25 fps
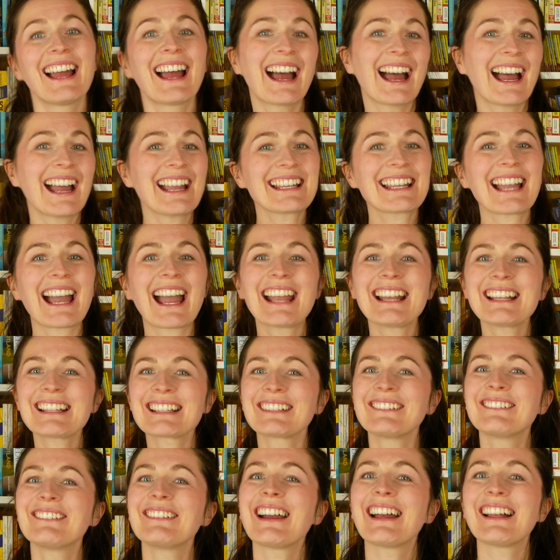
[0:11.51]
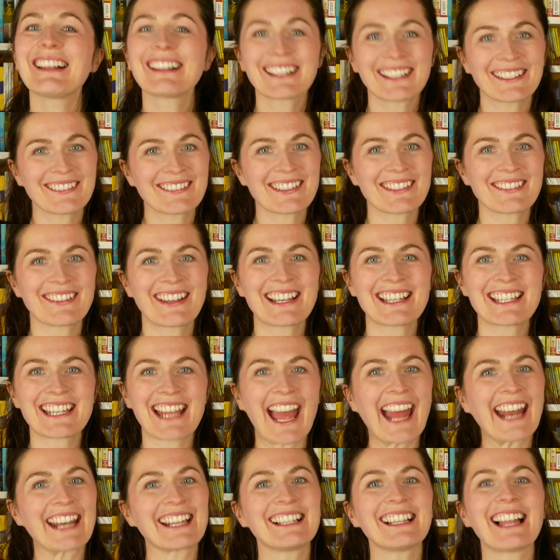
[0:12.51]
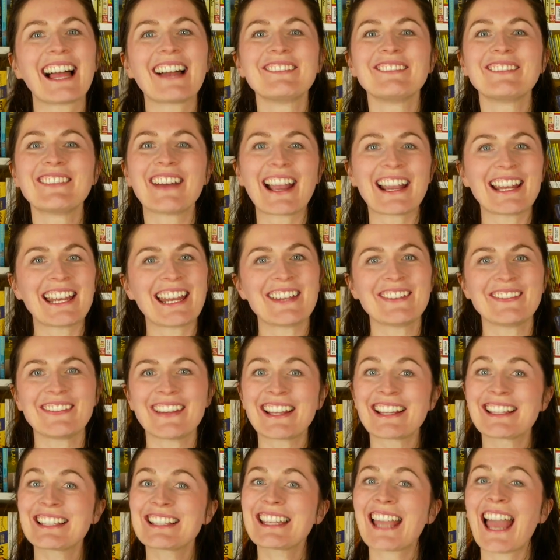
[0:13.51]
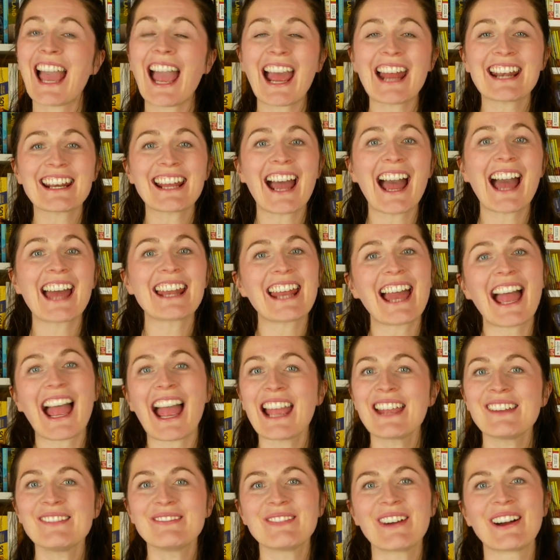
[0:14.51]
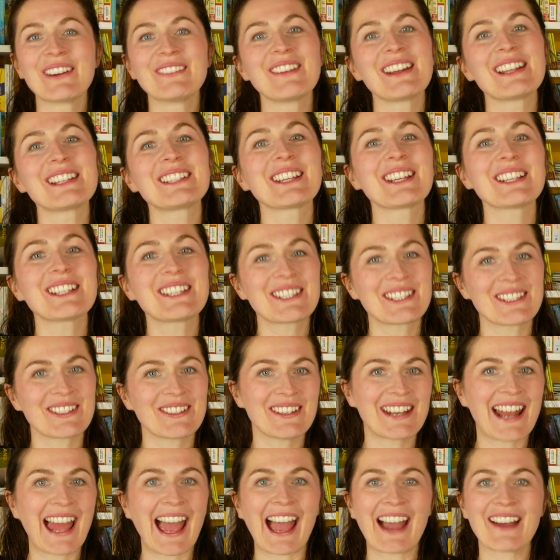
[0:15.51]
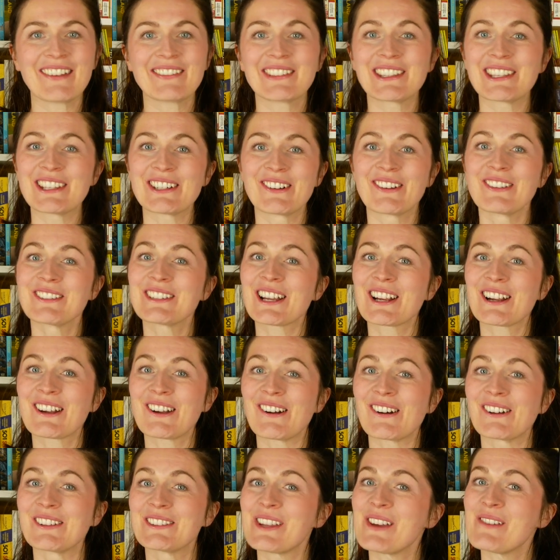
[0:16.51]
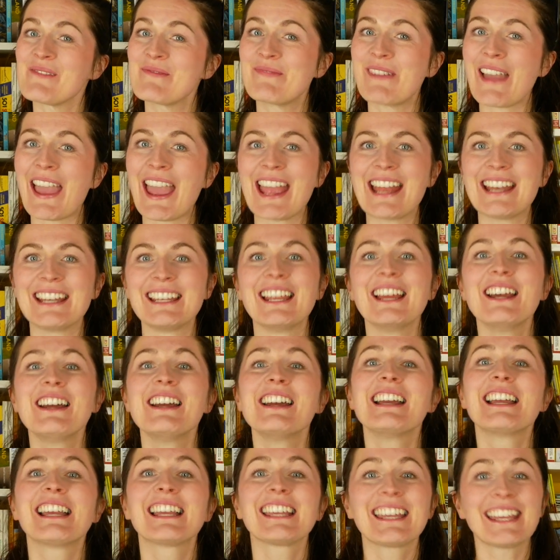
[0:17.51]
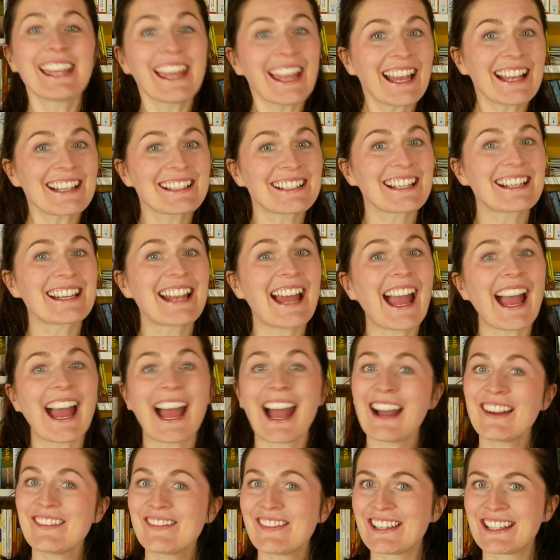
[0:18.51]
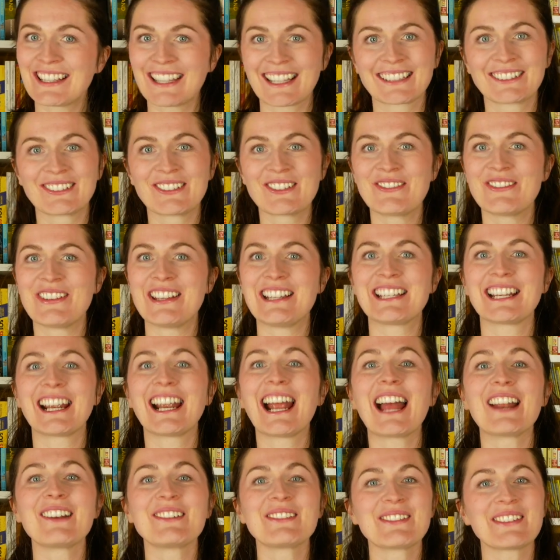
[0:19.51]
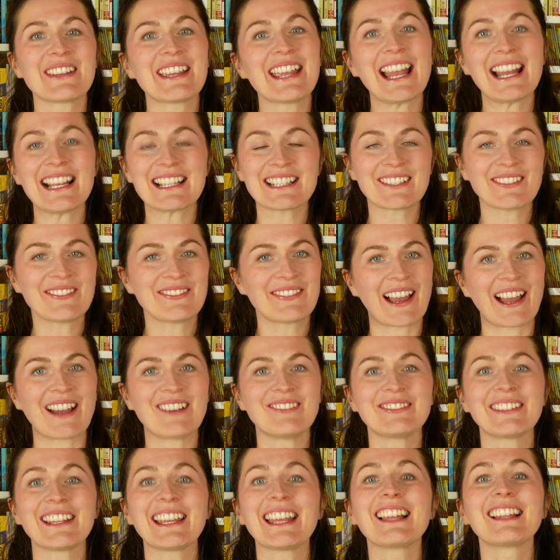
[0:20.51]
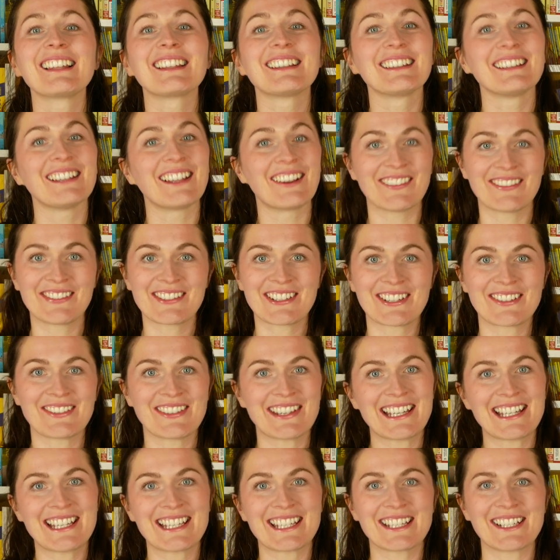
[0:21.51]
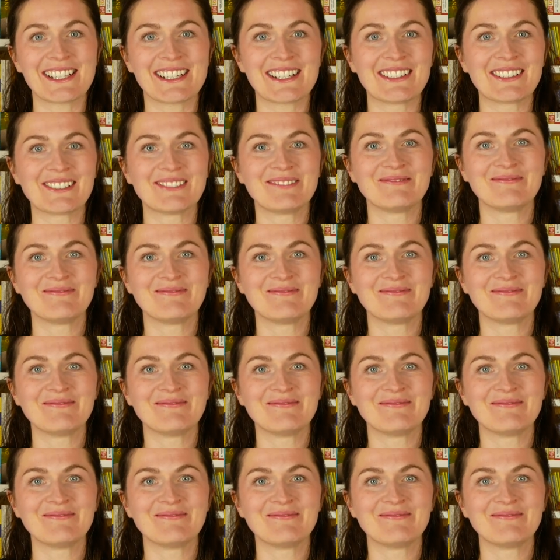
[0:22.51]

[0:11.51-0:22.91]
Hi guys, welcome to my channel. My name is Cara and I'm mum to a 2.5-year-old called Ben. He is an avid little reader and we as a family love to read too.